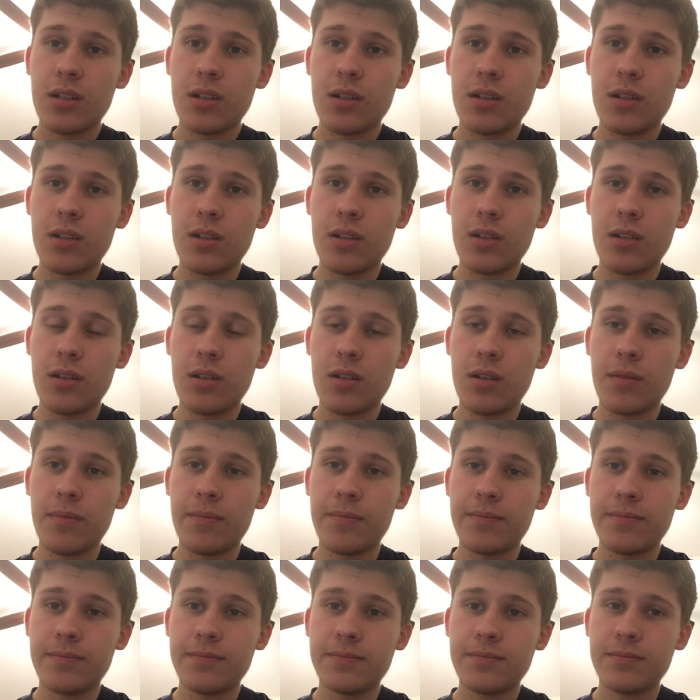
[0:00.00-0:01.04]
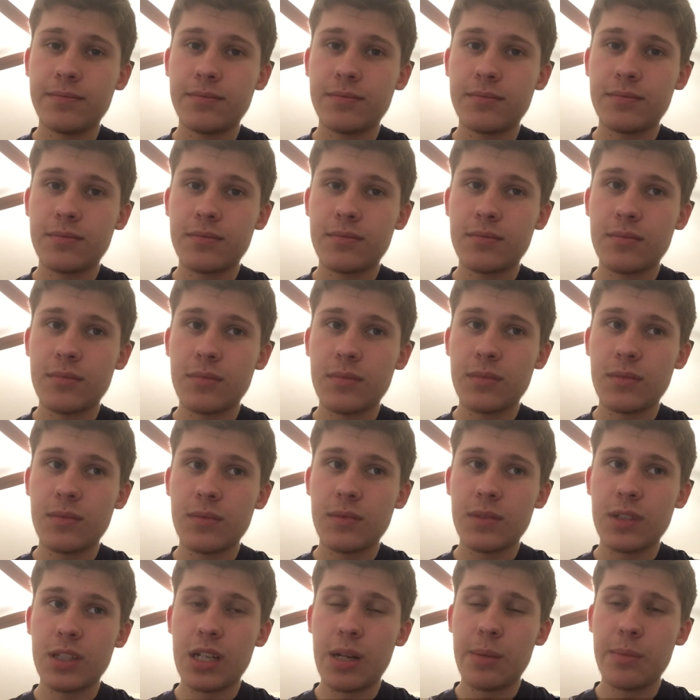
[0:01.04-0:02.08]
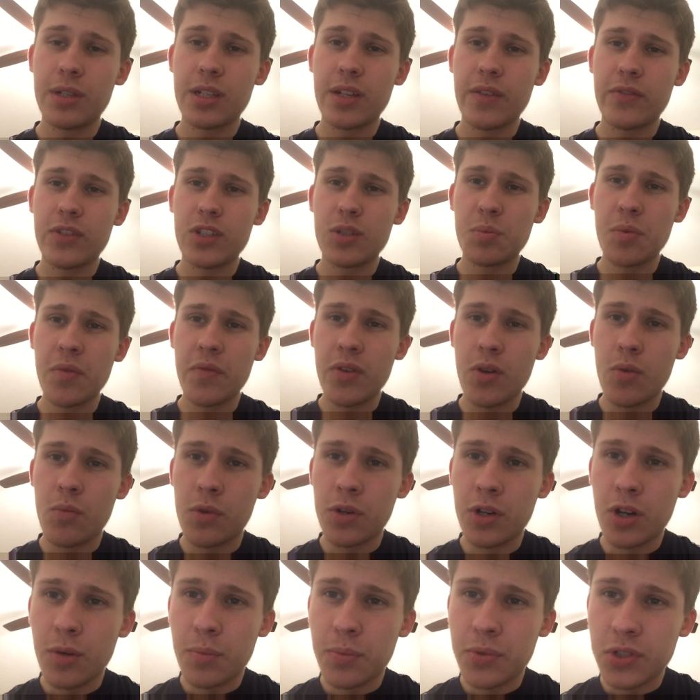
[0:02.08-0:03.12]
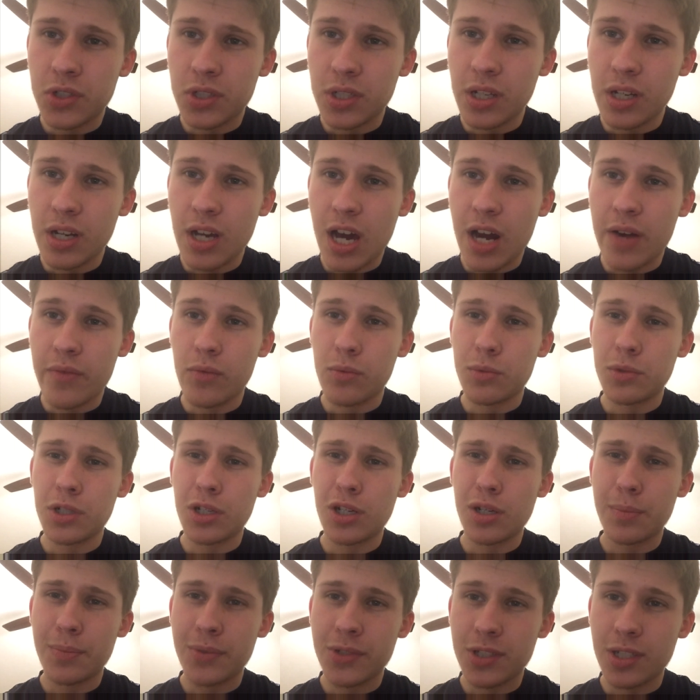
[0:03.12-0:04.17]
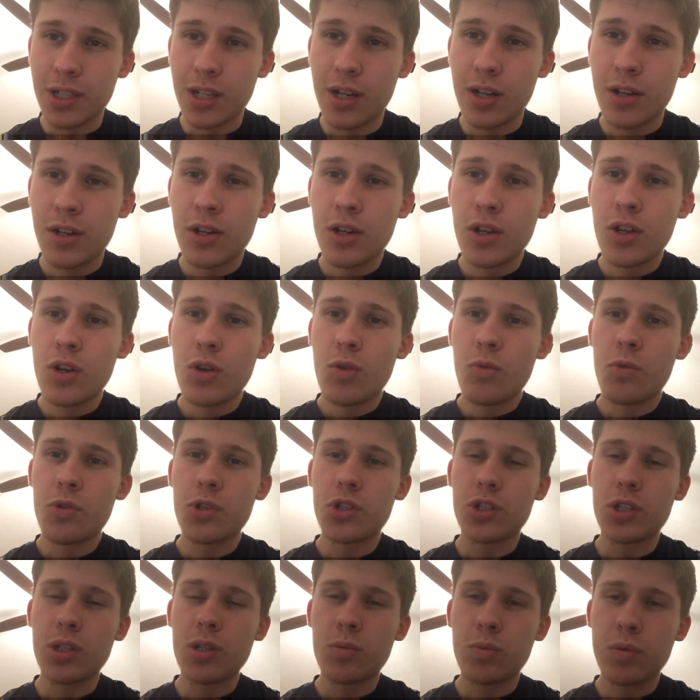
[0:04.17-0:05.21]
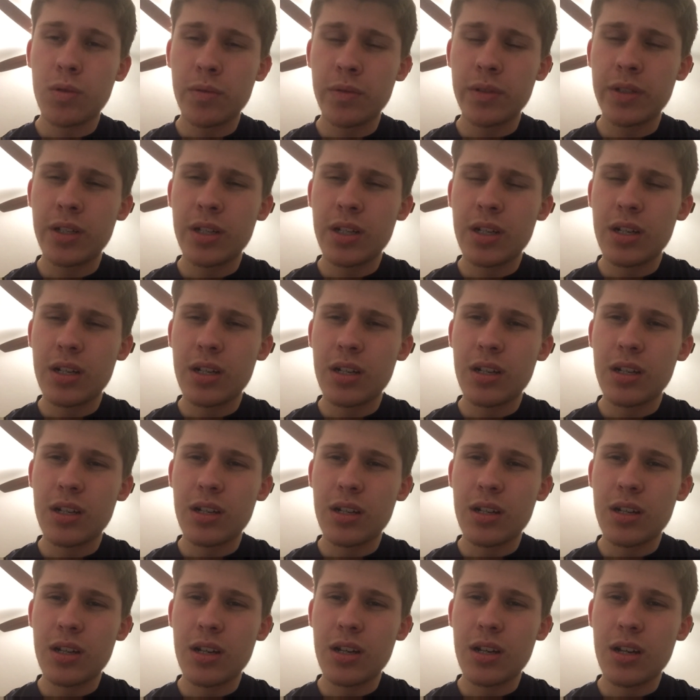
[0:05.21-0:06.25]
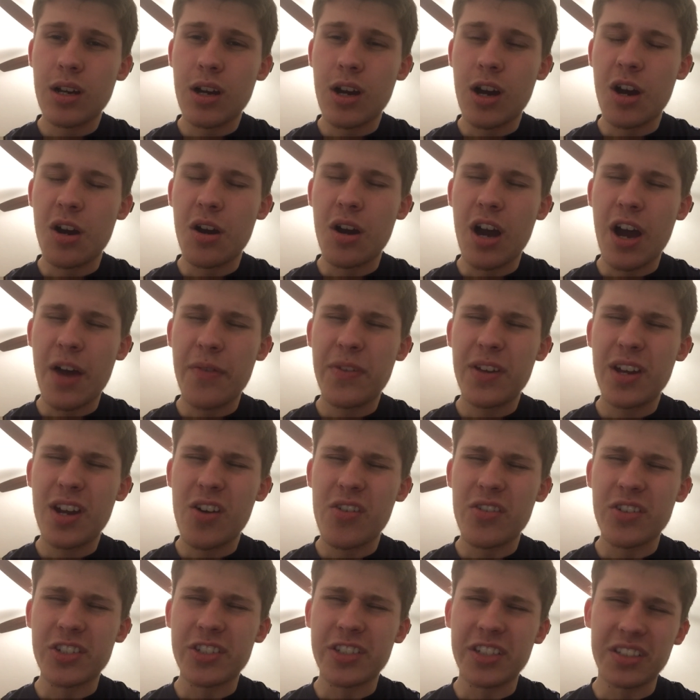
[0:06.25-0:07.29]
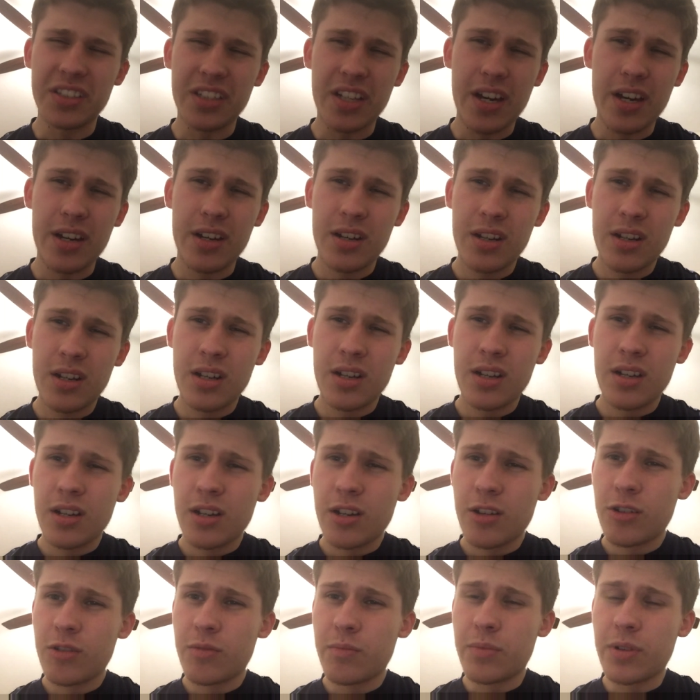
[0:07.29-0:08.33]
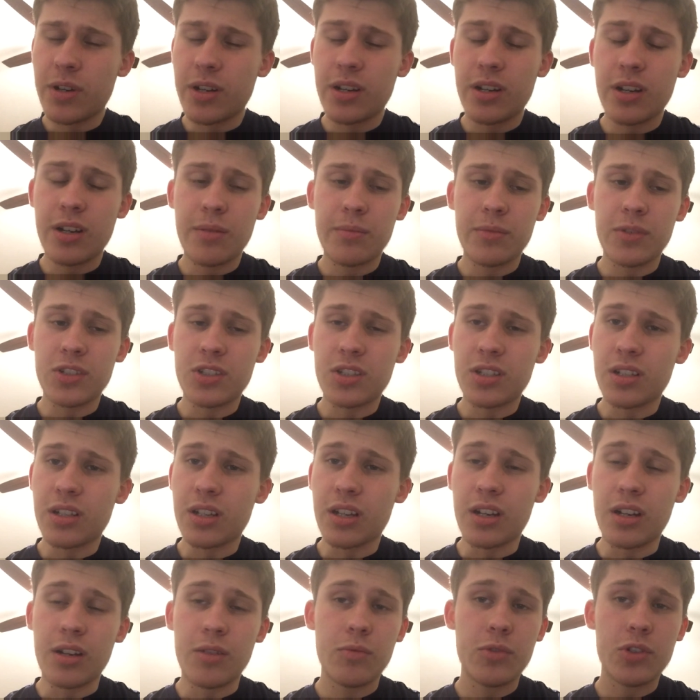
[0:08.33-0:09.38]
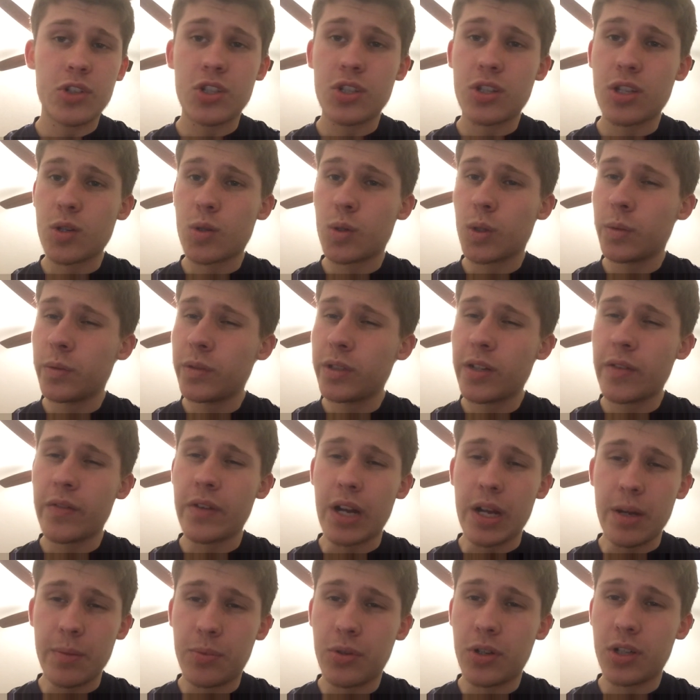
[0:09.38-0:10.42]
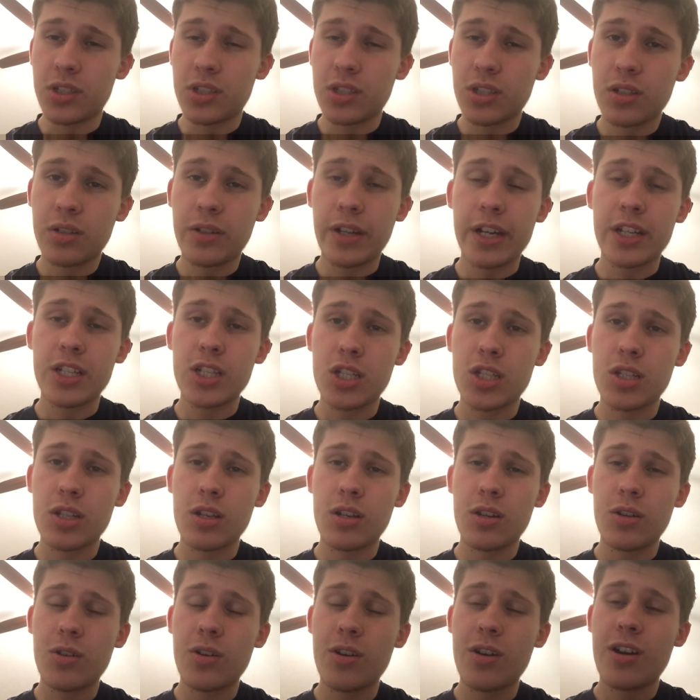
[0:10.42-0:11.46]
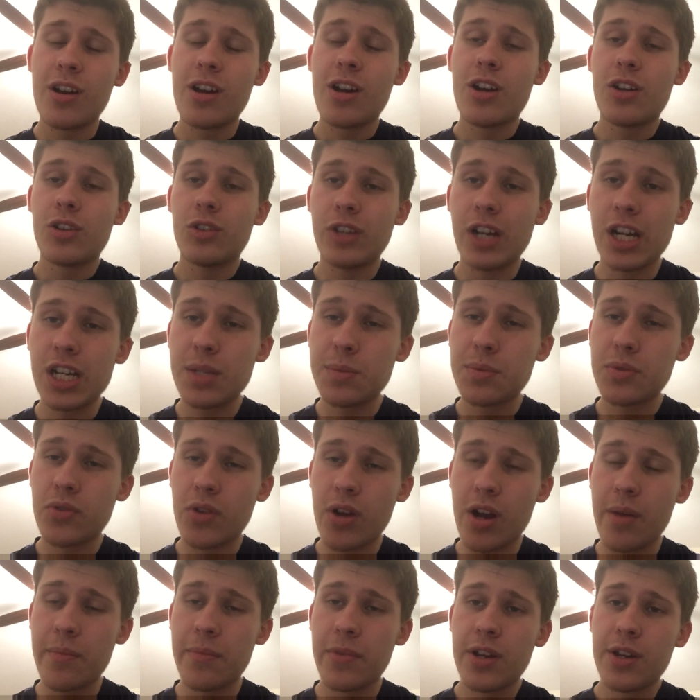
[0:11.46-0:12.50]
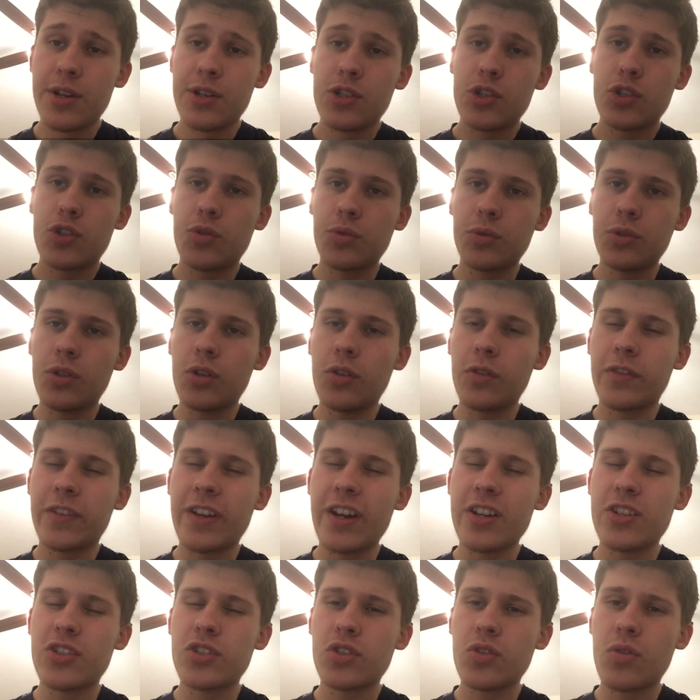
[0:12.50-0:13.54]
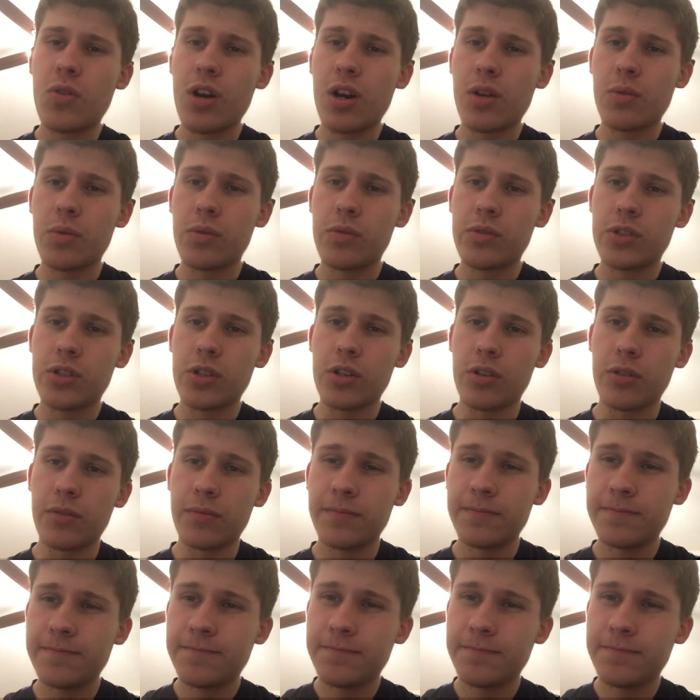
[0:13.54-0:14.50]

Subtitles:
And I'm going to give this movie a 100% out of 100%, which is the equivalent... I think I already said that, but I'm going to say it again. Which equivalent of an A+. Like, subscribe, turn the notification squad, I will return.